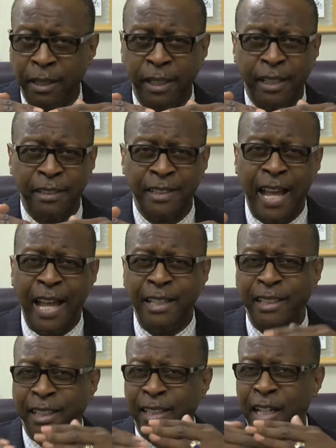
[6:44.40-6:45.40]
It's not
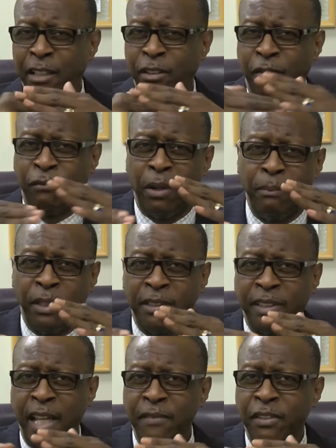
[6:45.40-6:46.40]
deducted from the
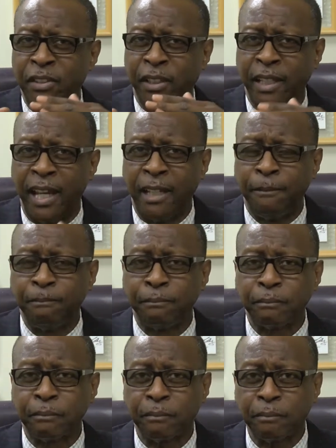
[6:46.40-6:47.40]
savings account.
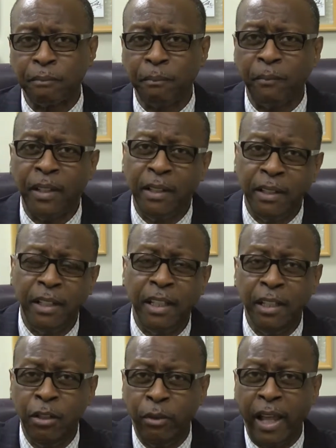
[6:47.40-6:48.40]

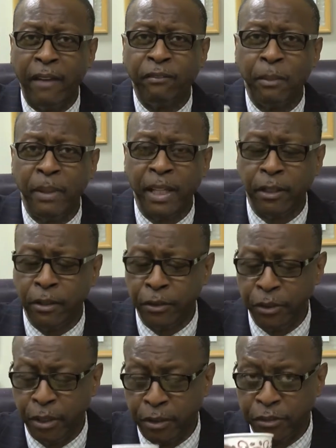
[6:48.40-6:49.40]
You will have to make it on
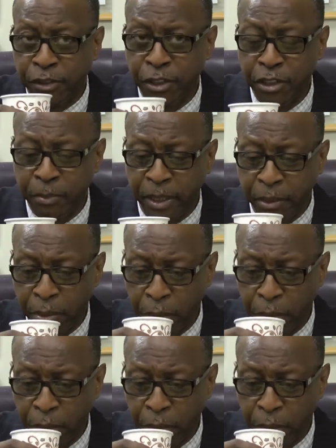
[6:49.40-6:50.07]
your own. Excuse me.